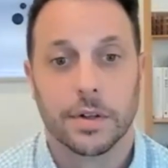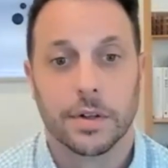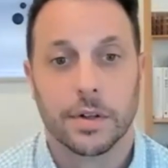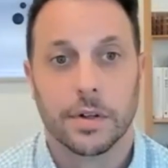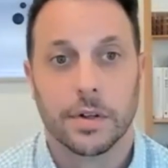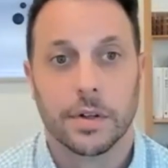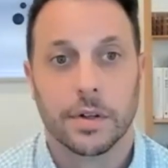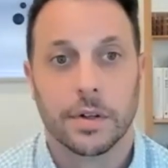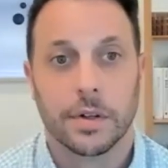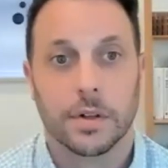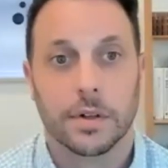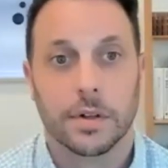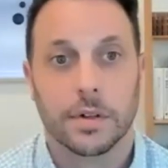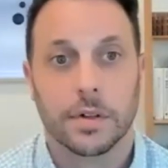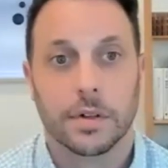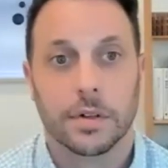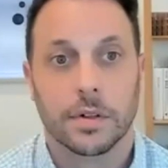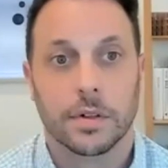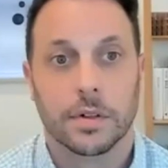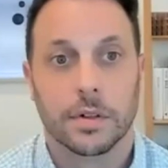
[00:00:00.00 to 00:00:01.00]

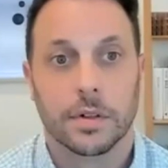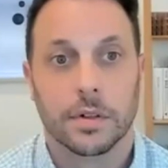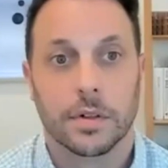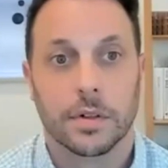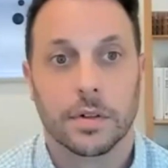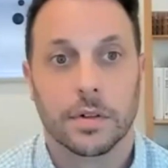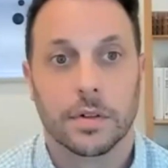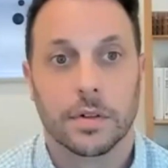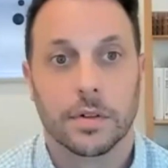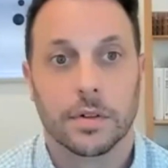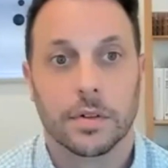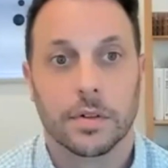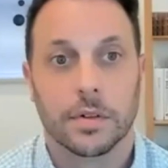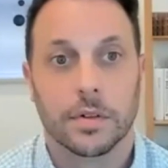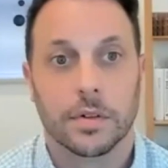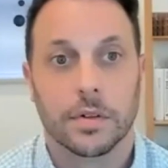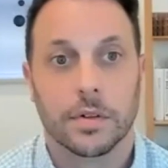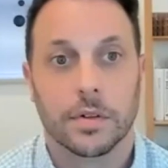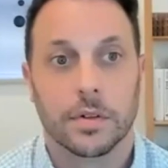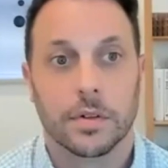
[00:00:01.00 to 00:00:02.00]

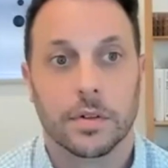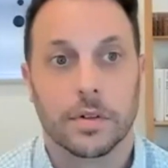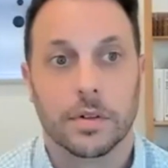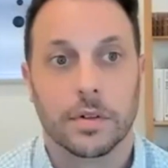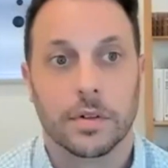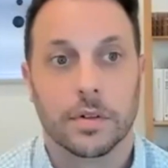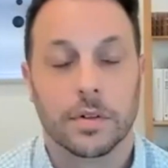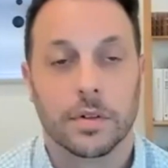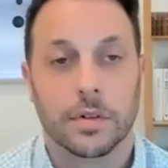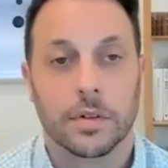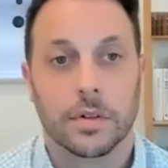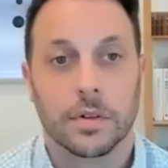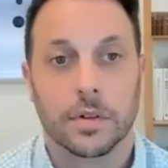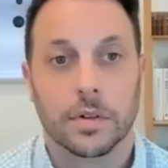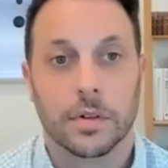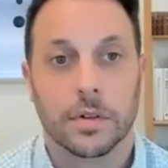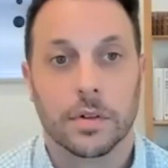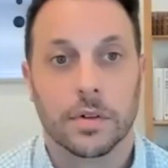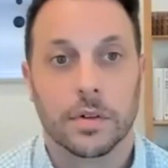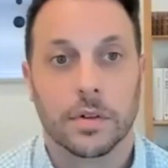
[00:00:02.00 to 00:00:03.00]

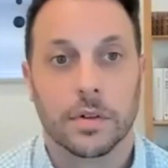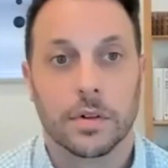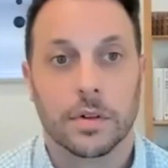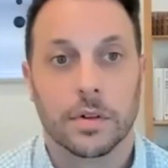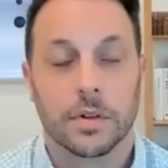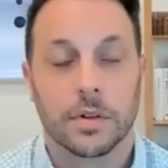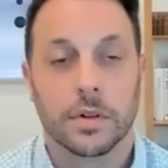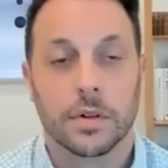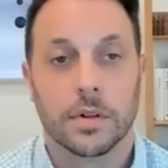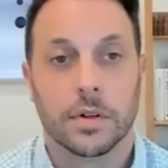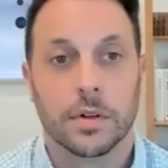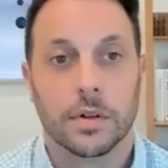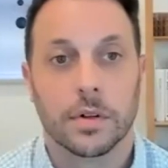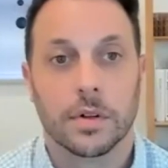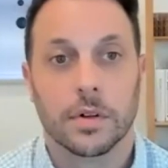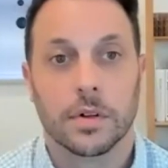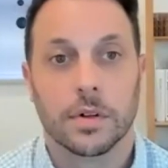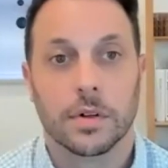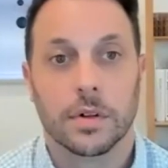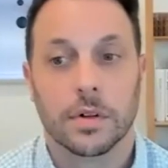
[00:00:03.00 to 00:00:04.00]

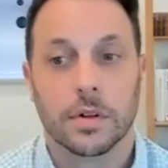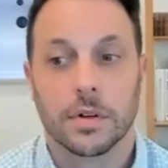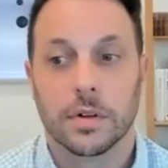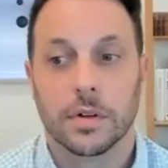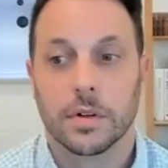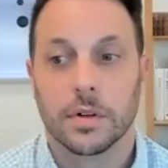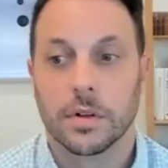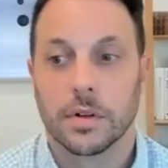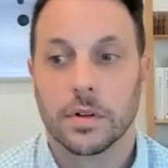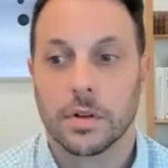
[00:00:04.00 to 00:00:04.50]
Nothing is said.